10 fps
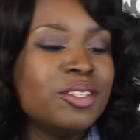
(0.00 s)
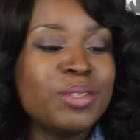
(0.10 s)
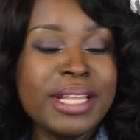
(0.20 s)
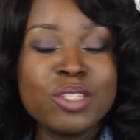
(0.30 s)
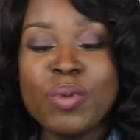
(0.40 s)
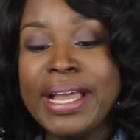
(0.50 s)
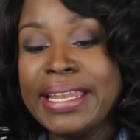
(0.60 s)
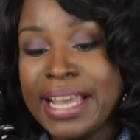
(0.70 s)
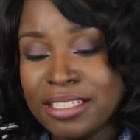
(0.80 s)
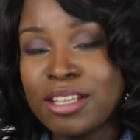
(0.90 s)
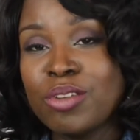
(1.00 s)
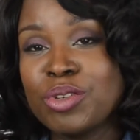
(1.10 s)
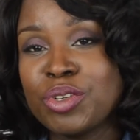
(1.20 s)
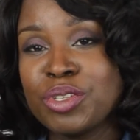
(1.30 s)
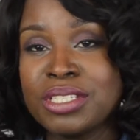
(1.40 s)
So that's why I like the
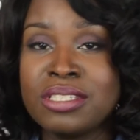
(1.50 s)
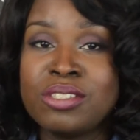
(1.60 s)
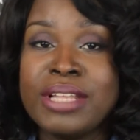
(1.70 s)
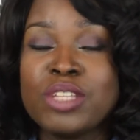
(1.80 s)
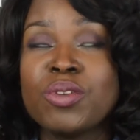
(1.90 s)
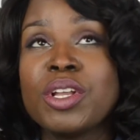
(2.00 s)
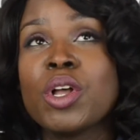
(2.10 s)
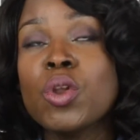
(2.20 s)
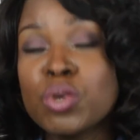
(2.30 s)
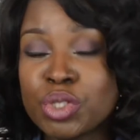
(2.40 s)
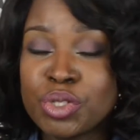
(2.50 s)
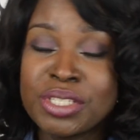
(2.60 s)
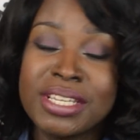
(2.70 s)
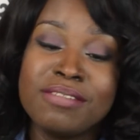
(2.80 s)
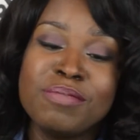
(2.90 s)
closures. So that's why the
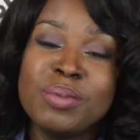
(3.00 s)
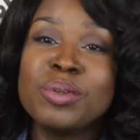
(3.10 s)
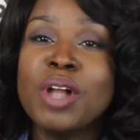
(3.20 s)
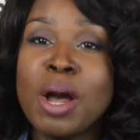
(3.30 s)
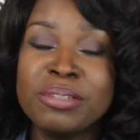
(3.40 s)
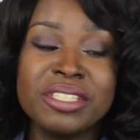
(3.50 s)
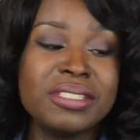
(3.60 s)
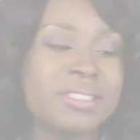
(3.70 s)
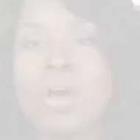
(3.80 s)
closures give people options.